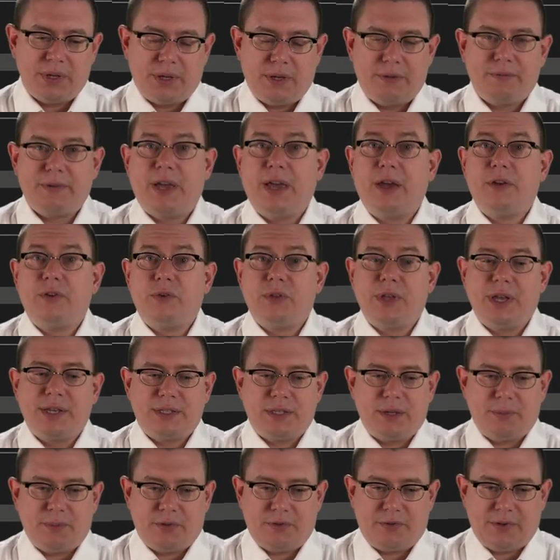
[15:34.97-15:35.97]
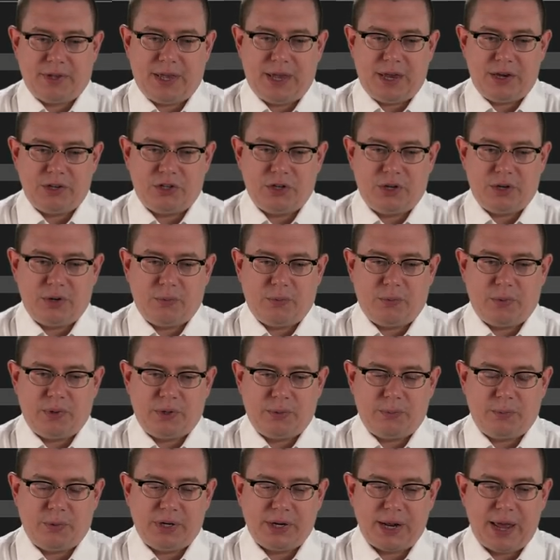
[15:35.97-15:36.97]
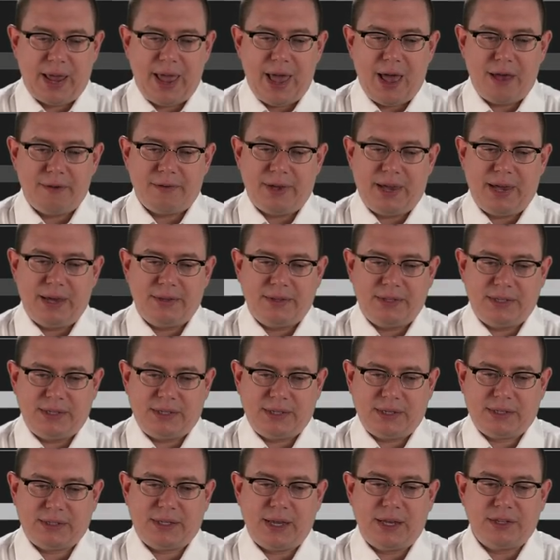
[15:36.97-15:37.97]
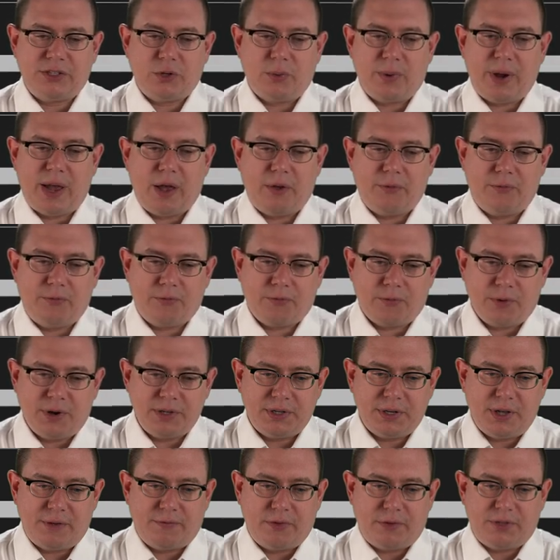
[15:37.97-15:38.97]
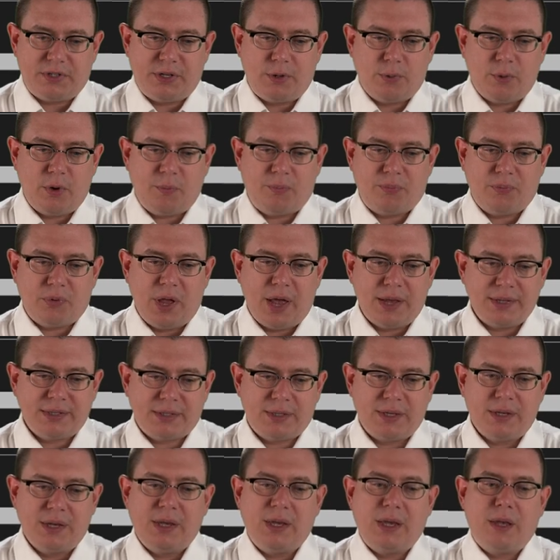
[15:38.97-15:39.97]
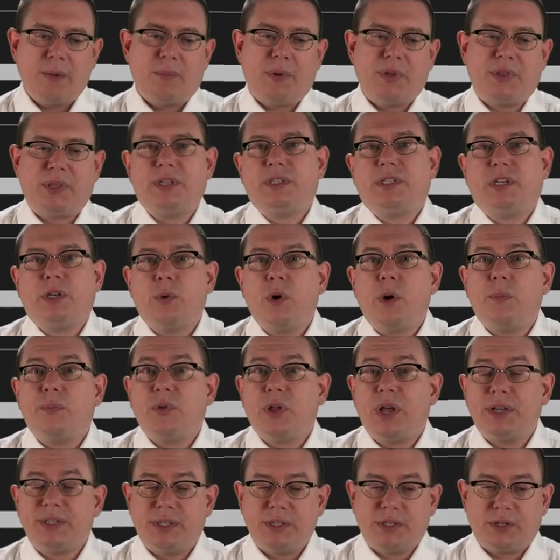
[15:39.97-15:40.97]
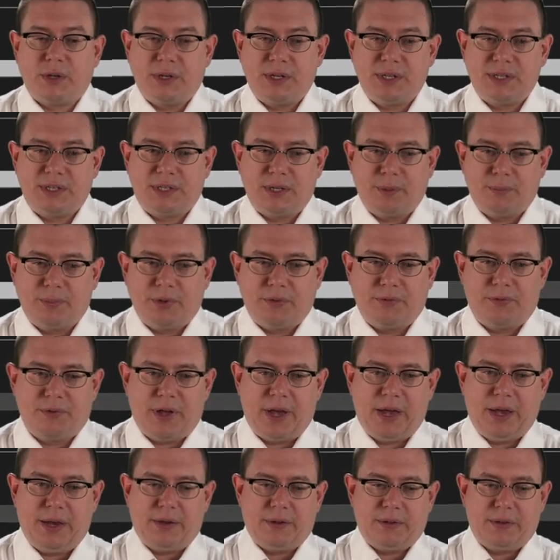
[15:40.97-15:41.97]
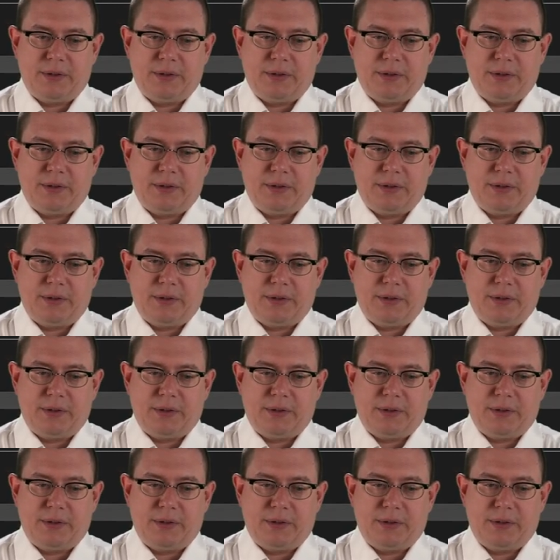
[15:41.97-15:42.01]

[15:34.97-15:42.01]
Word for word: If I undo that simplification, what did, what did I have? I had the successor out front of a 0 plus, but the 0 plus is going to simplify.